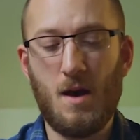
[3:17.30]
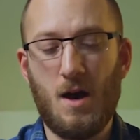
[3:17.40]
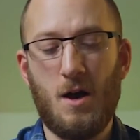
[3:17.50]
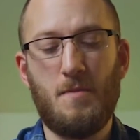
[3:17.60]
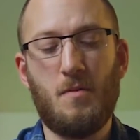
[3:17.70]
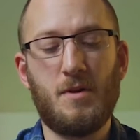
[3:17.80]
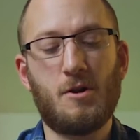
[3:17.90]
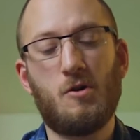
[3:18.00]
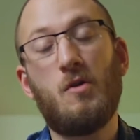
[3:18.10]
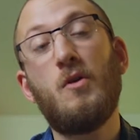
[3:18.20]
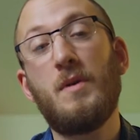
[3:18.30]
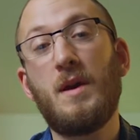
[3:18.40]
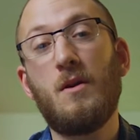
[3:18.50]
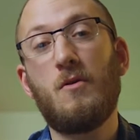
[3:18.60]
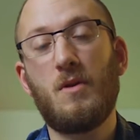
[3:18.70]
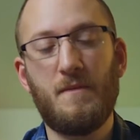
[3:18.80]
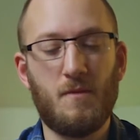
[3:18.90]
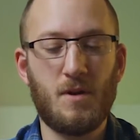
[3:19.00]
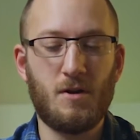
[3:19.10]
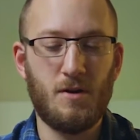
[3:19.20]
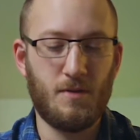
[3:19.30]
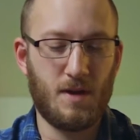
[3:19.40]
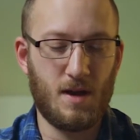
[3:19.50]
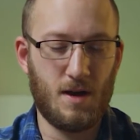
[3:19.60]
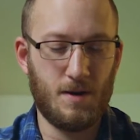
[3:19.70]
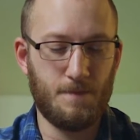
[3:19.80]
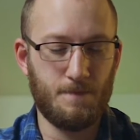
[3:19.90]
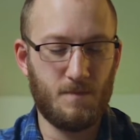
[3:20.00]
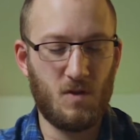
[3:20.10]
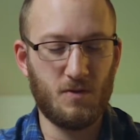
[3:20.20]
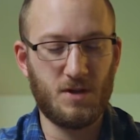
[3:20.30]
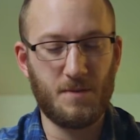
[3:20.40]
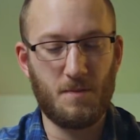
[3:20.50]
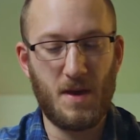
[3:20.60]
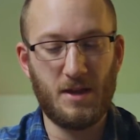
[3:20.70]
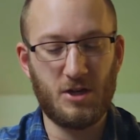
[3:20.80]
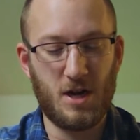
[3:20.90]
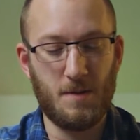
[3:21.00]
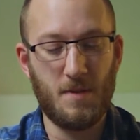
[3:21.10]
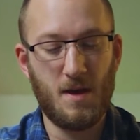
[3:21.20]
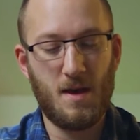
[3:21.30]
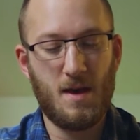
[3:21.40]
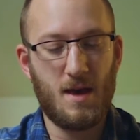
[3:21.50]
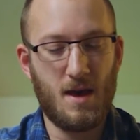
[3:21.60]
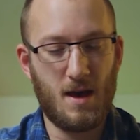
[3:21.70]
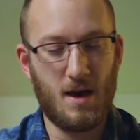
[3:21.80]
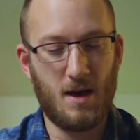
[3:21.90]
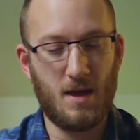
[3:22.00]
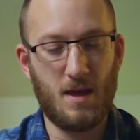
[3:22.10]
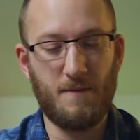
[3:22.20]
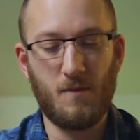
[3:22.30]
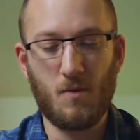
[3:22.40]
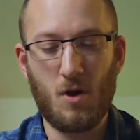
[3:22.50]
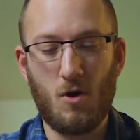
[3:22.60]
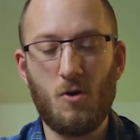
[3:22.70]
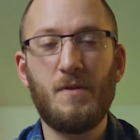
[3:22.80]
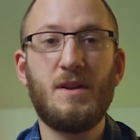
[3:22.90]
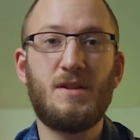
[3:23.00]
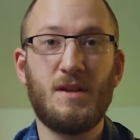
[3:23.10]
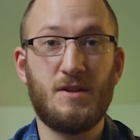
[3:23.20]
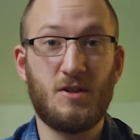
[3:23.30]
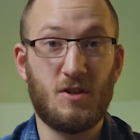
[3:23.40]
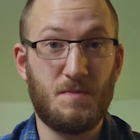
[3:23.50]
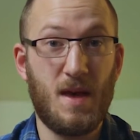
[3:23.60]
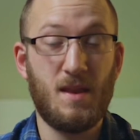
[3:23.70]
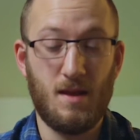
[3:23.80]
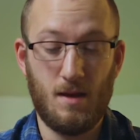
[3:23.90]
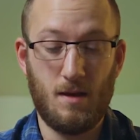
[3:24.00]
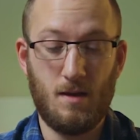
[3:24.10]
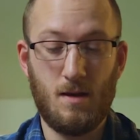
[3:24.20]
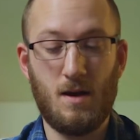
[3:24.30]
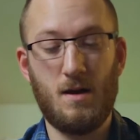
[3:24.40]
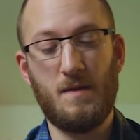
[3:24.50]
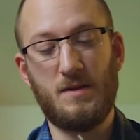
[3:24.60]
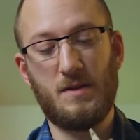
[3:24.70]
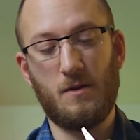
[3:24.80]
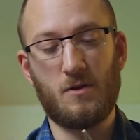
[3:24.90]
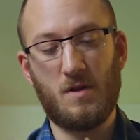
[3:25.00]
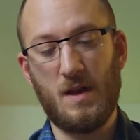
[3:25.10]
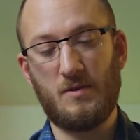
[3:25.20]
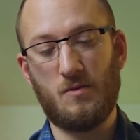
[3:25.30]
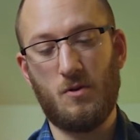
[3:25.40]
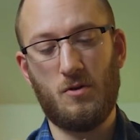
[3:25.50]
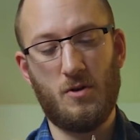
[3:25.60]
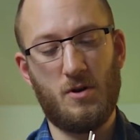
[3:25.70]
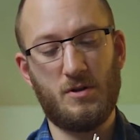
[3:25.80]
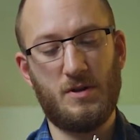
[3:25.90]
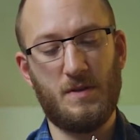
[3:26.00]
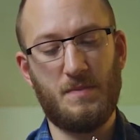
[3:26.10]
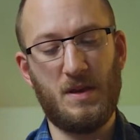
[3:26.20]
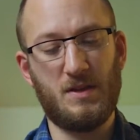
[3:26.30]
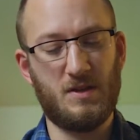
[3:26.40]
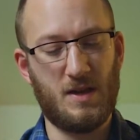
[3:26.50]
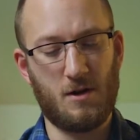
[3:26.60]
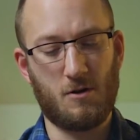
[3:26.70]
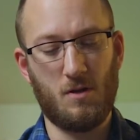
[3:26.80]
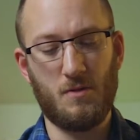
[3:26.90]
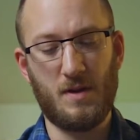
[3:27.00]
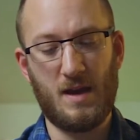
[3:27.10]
But when you're gluing, or even when you're doing some of your paint job, if you want to hold these things suspended, these little clamps will hold on to the pieces that you're gluing